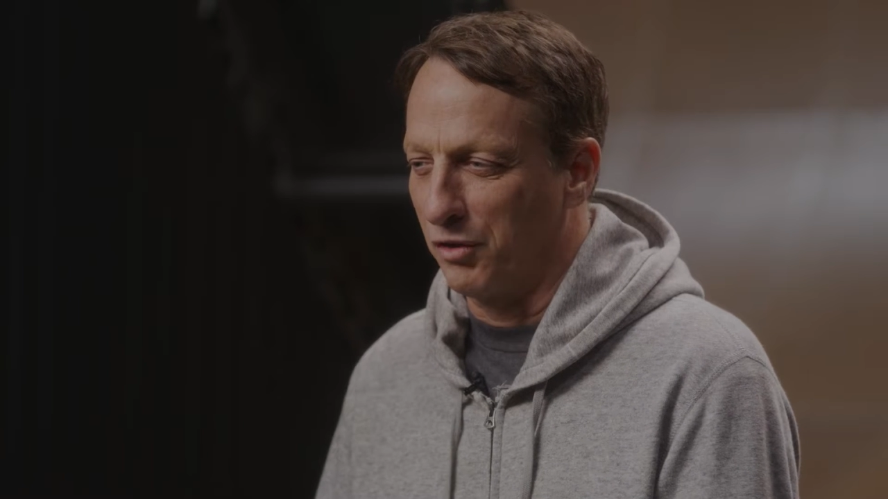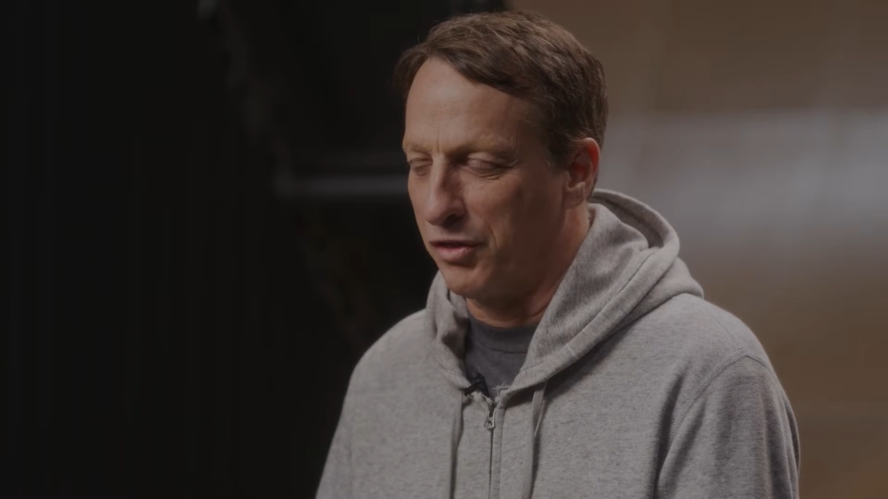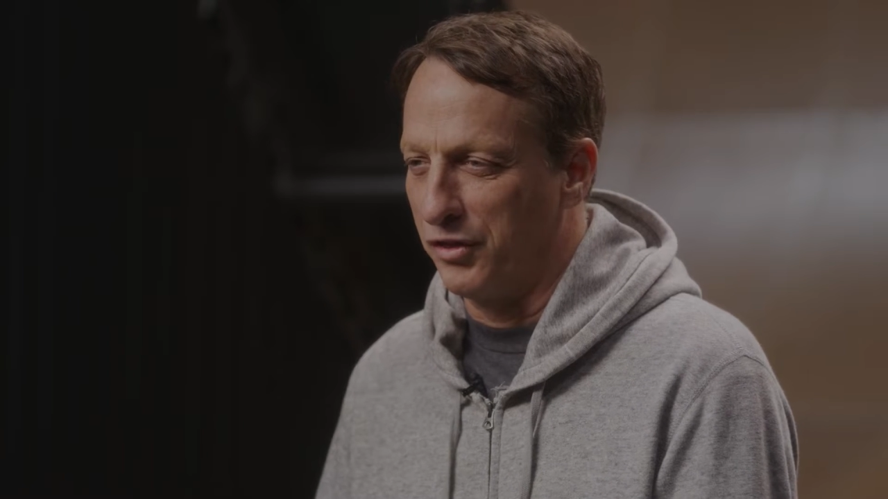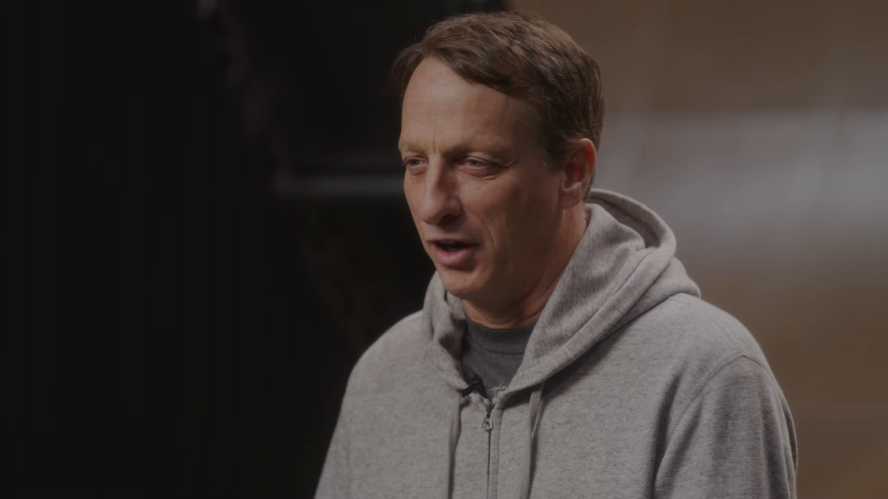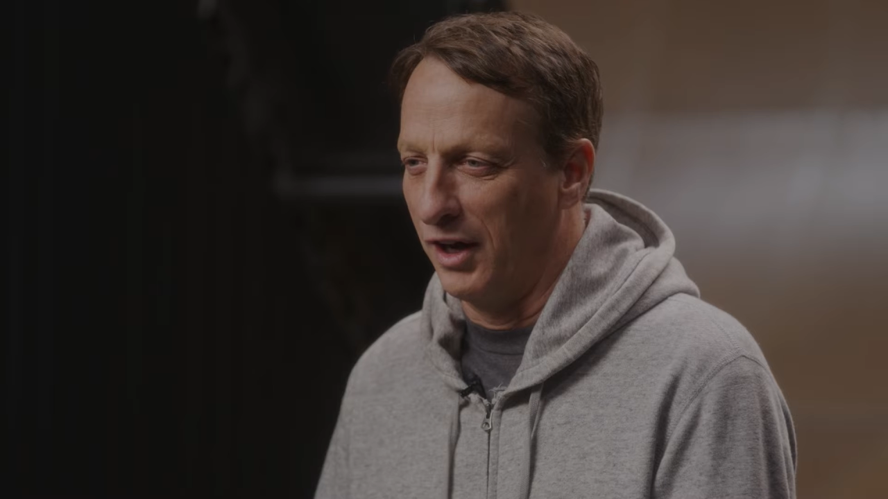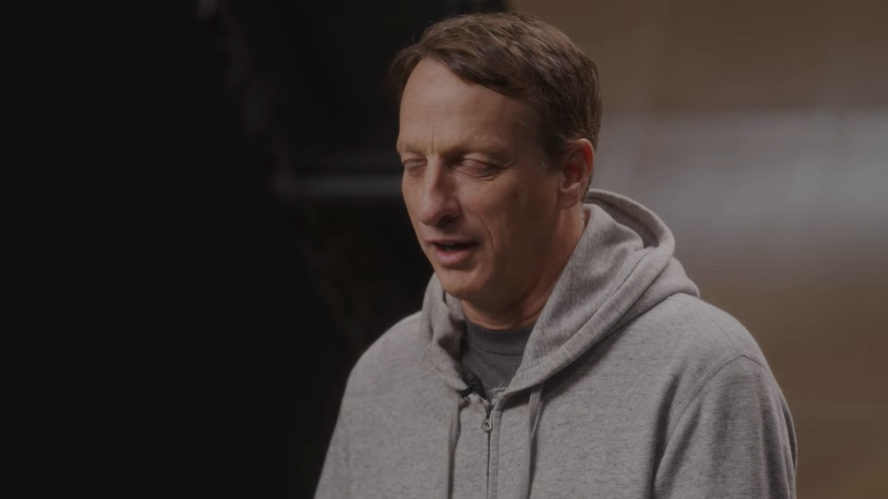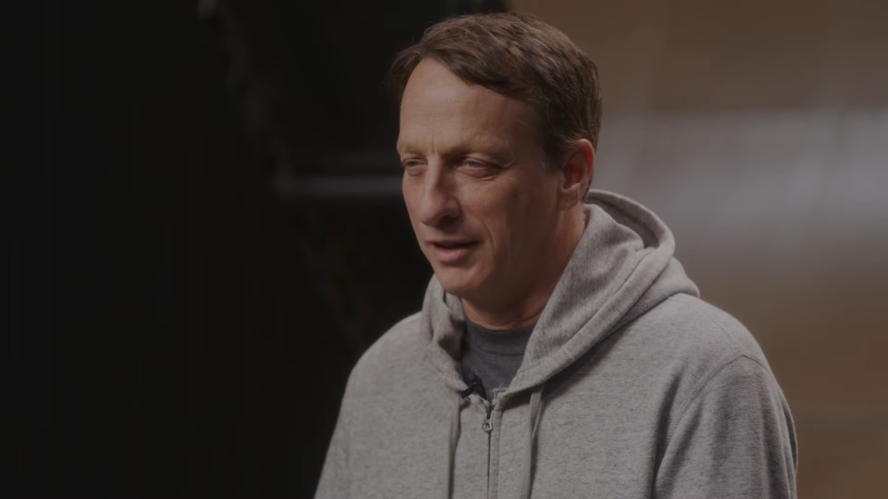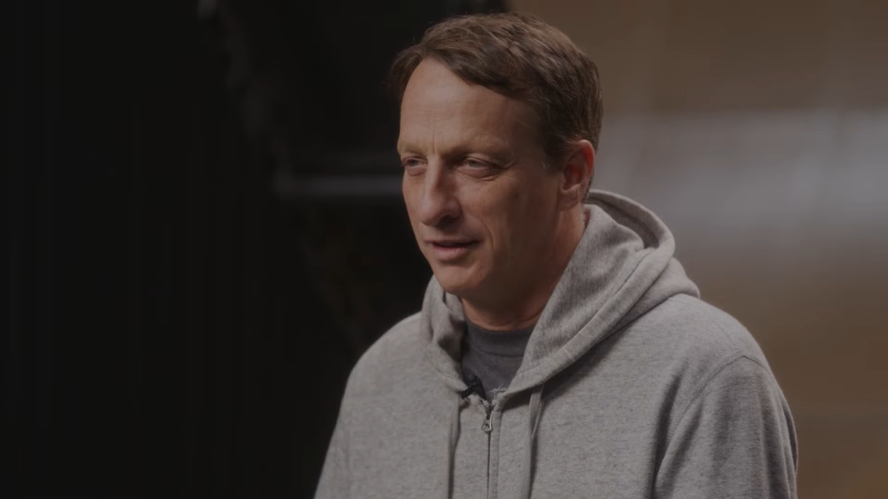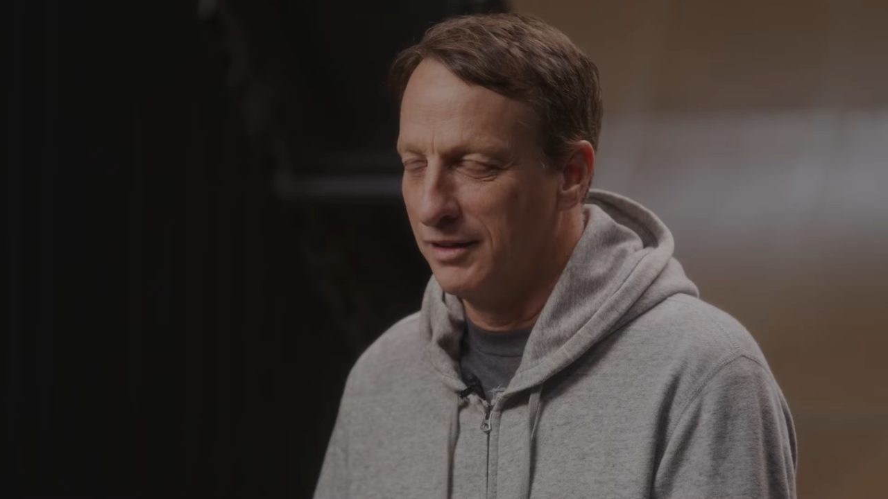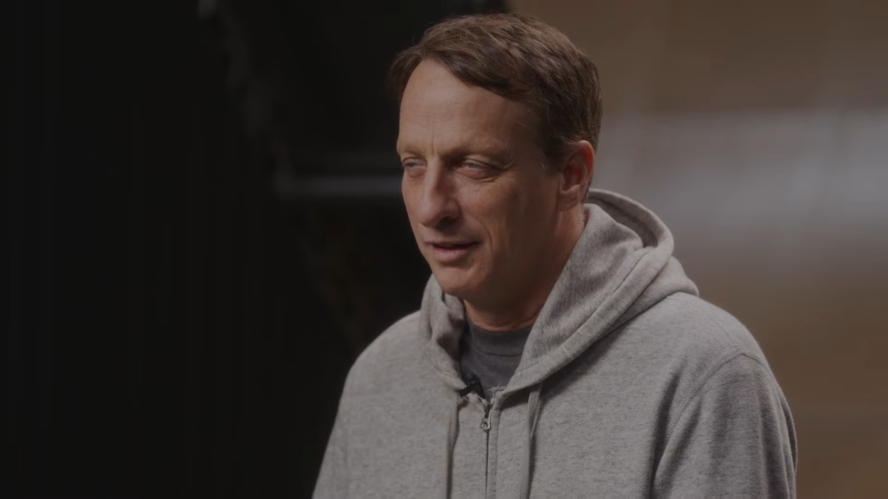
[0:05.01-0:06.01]
thought
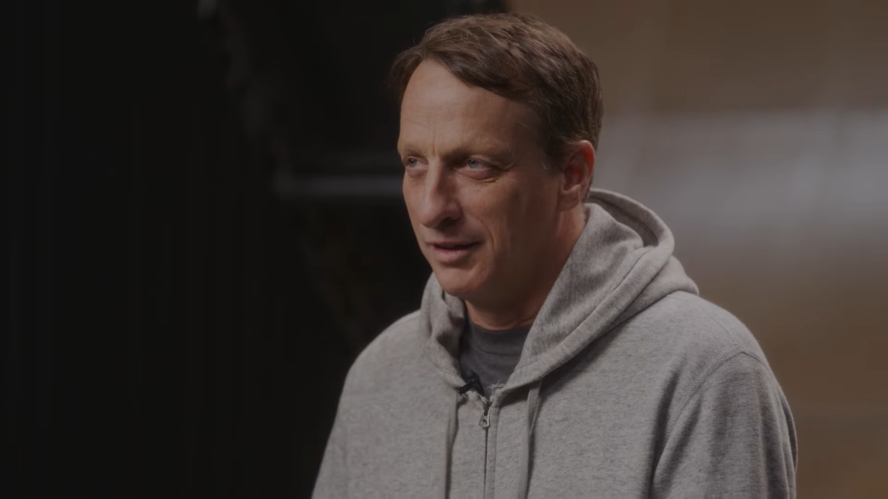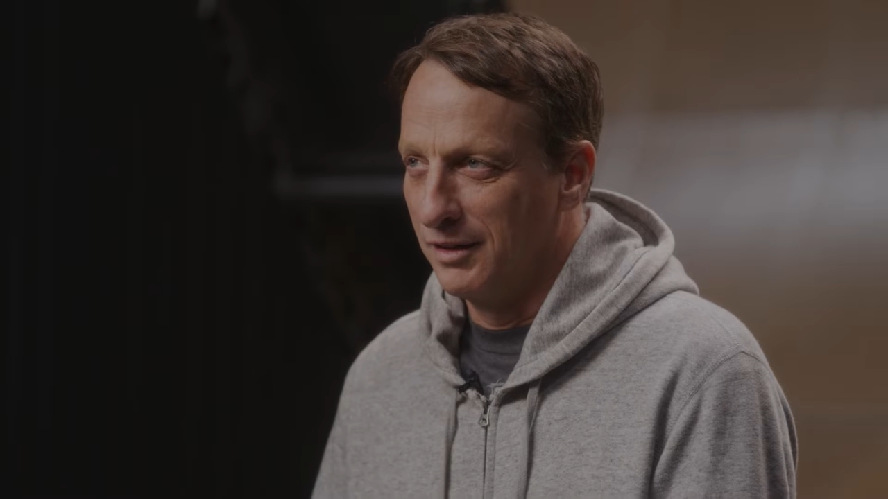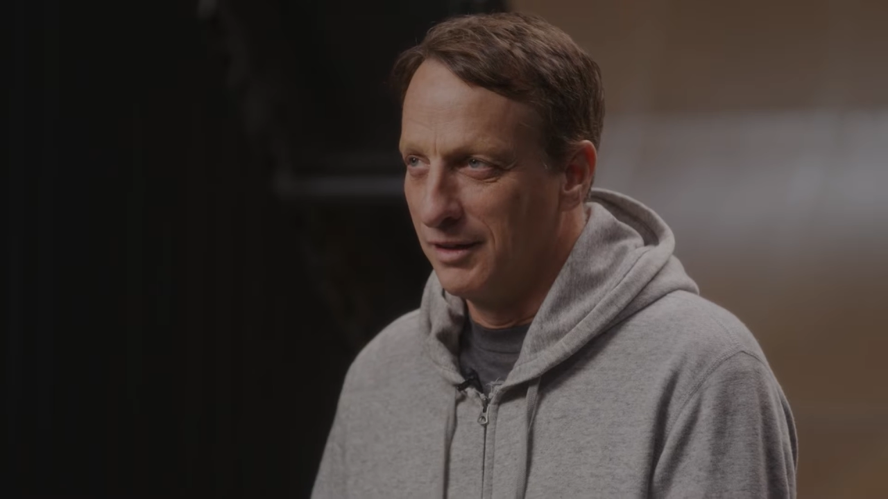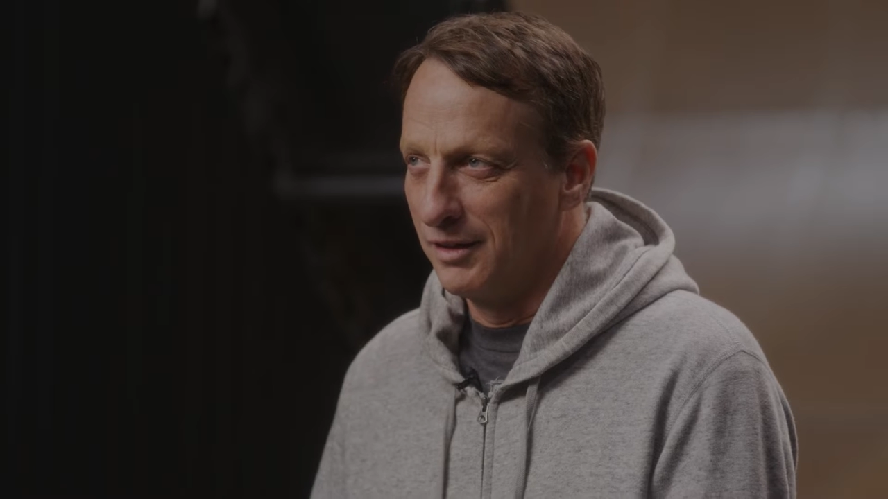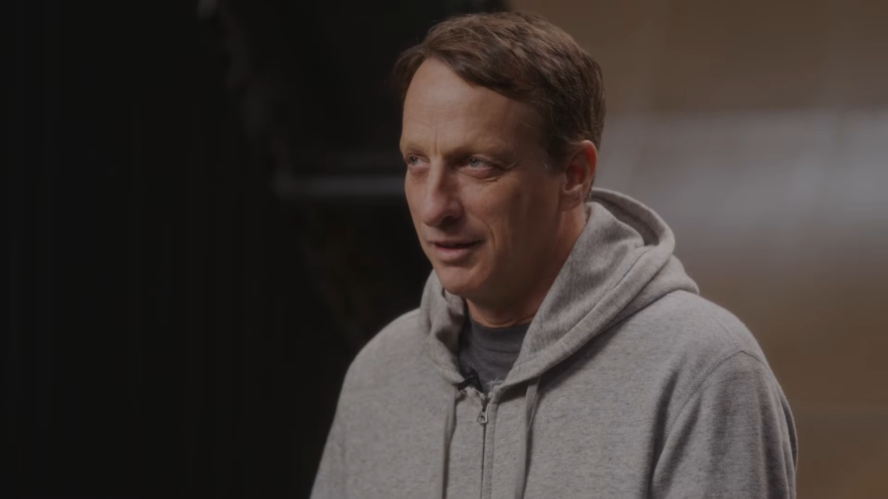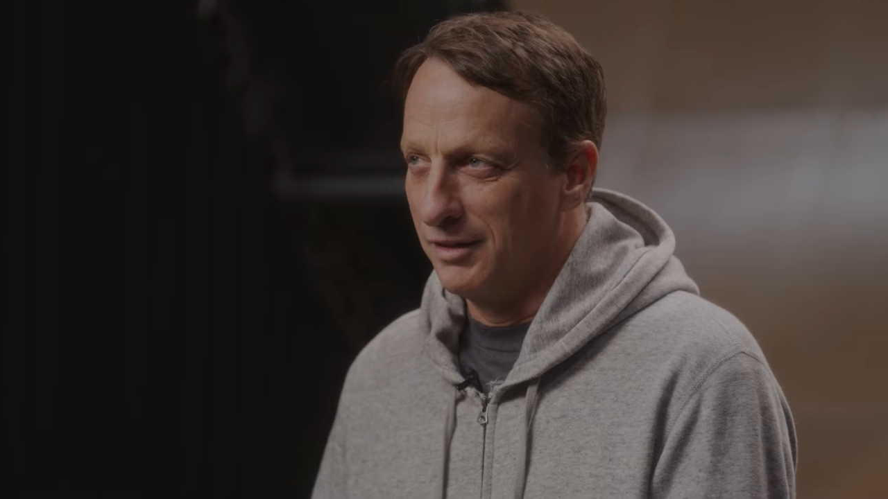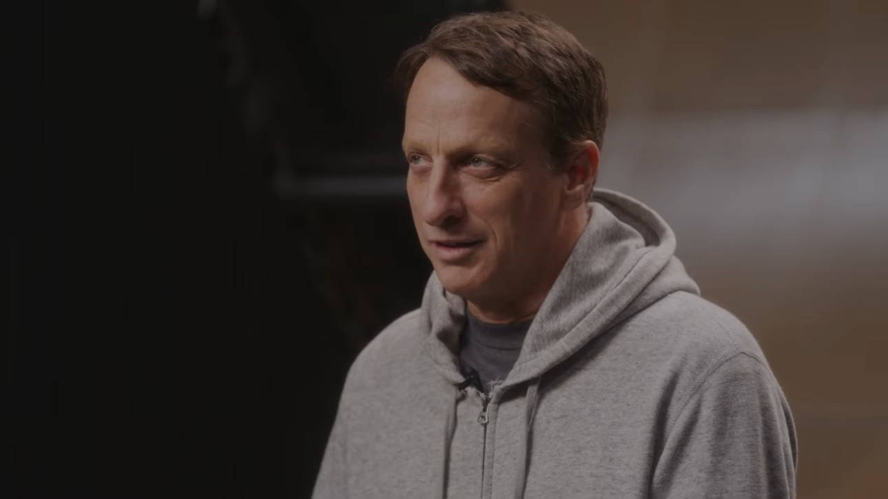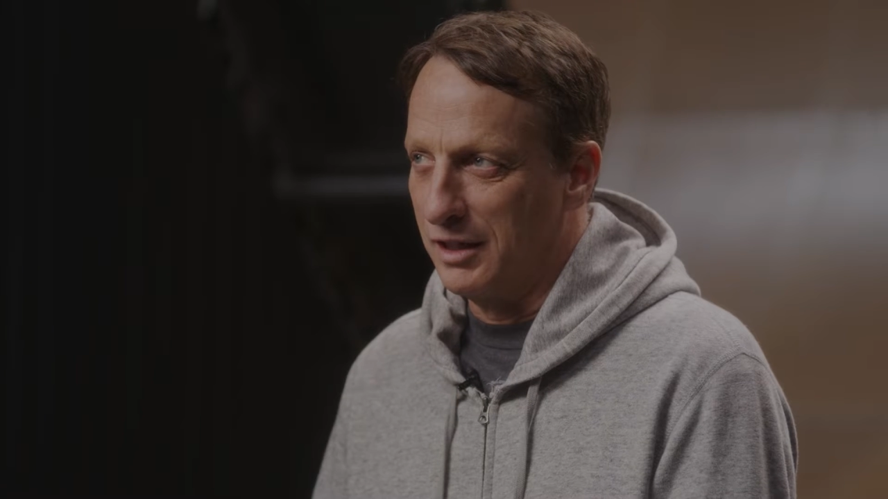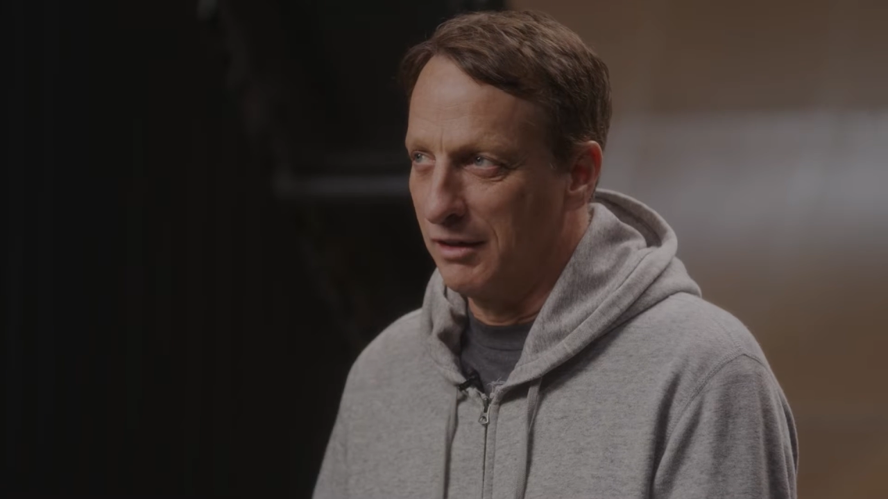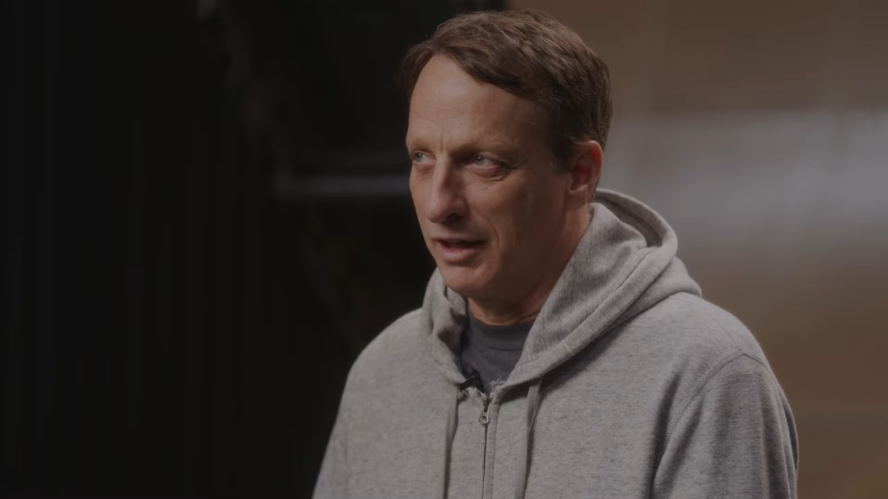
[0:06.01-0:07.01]
the
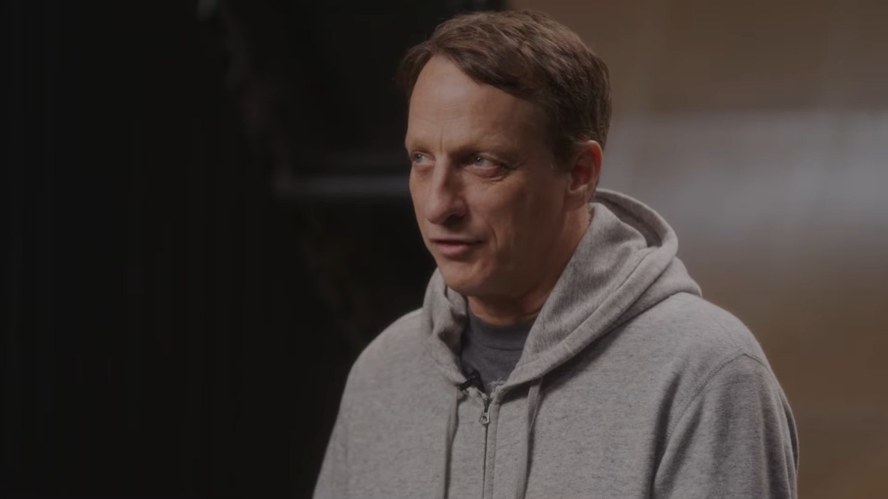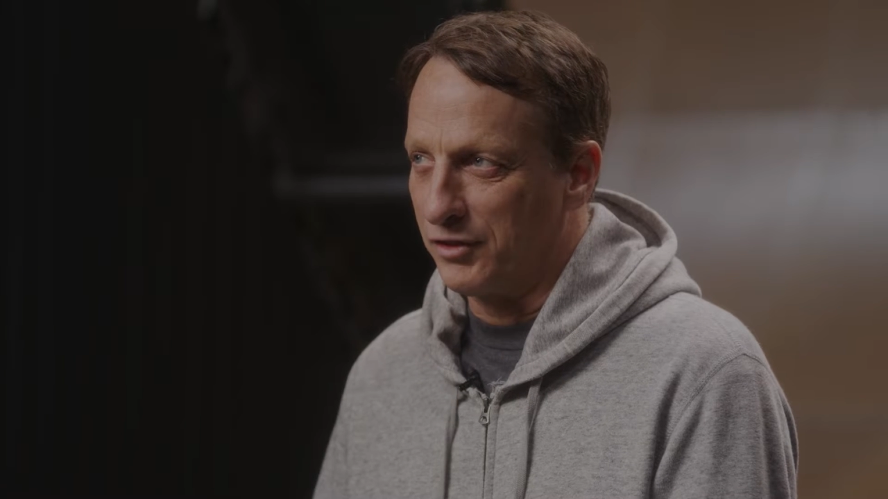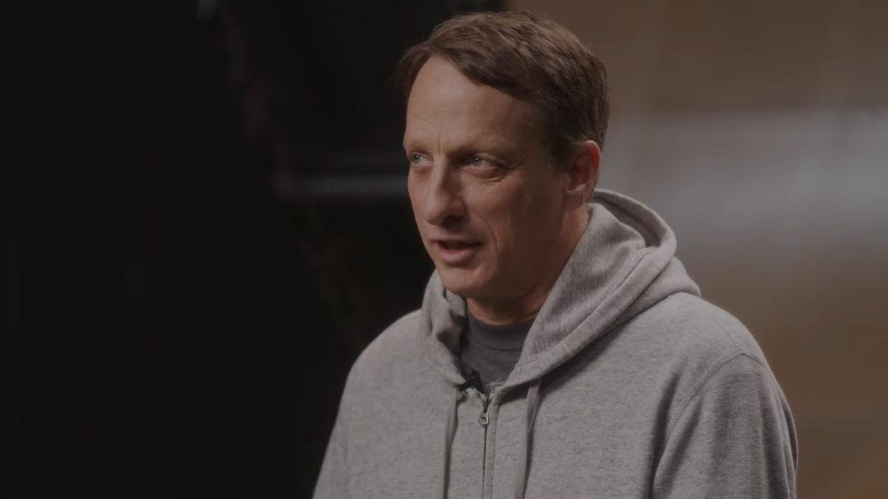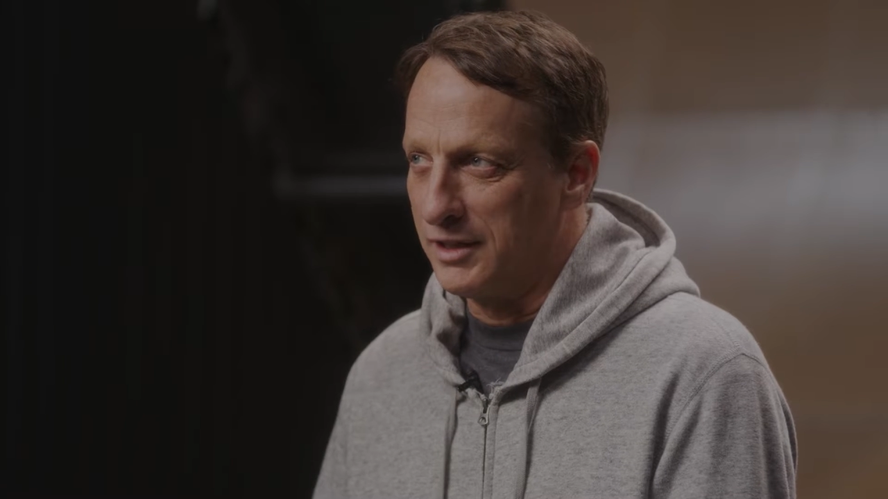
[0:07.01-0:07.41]
year after I